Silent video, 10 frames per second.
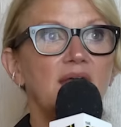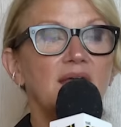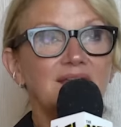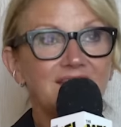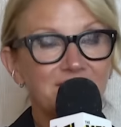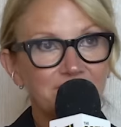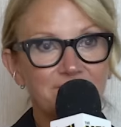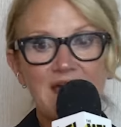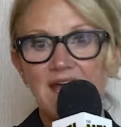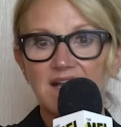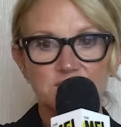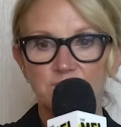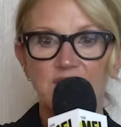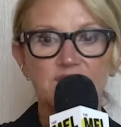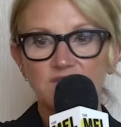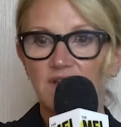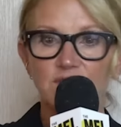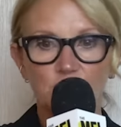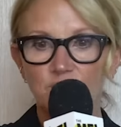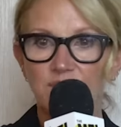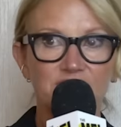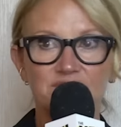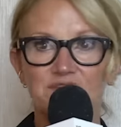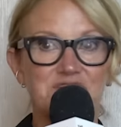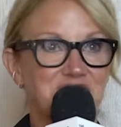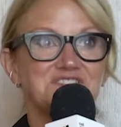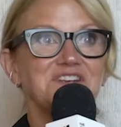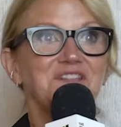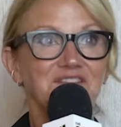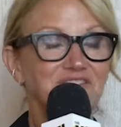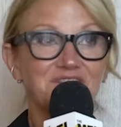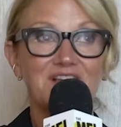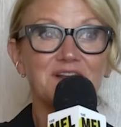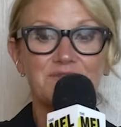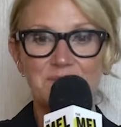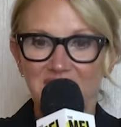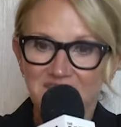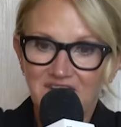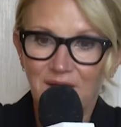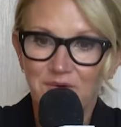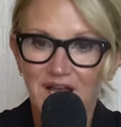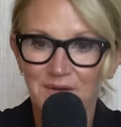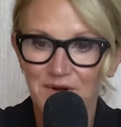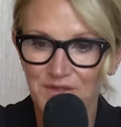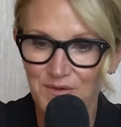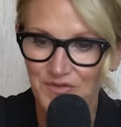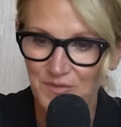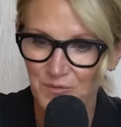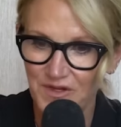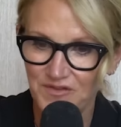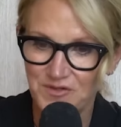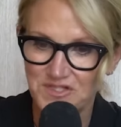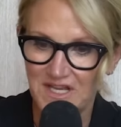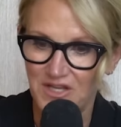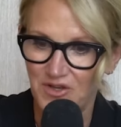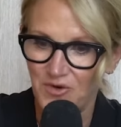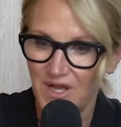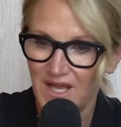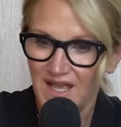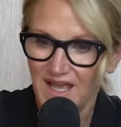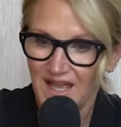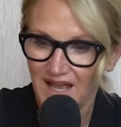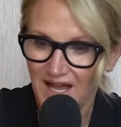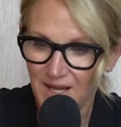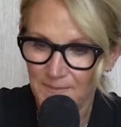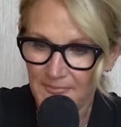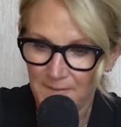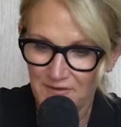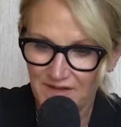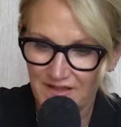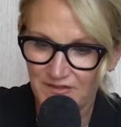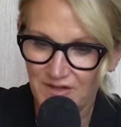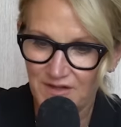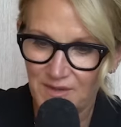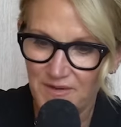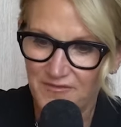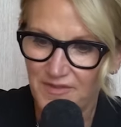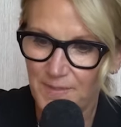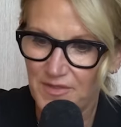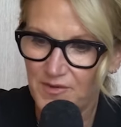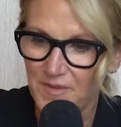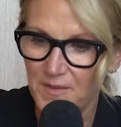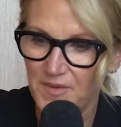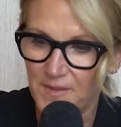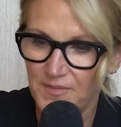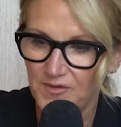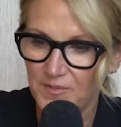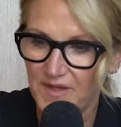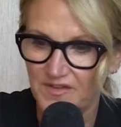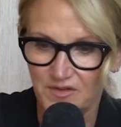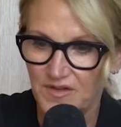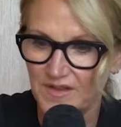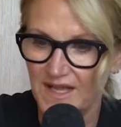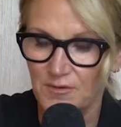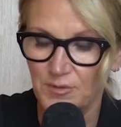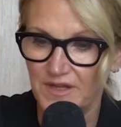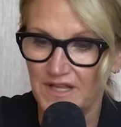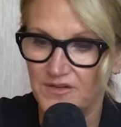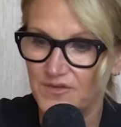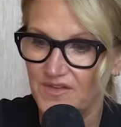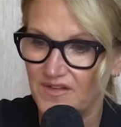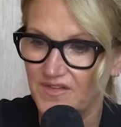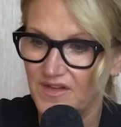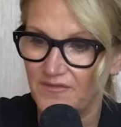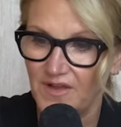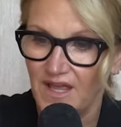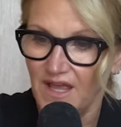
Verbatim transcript: And in fact, based on the research, this is kind of amazing. I want to throw some research at you. Let me find this. You can hear me flipping through my papers, because there's a lot of really interesting stuff.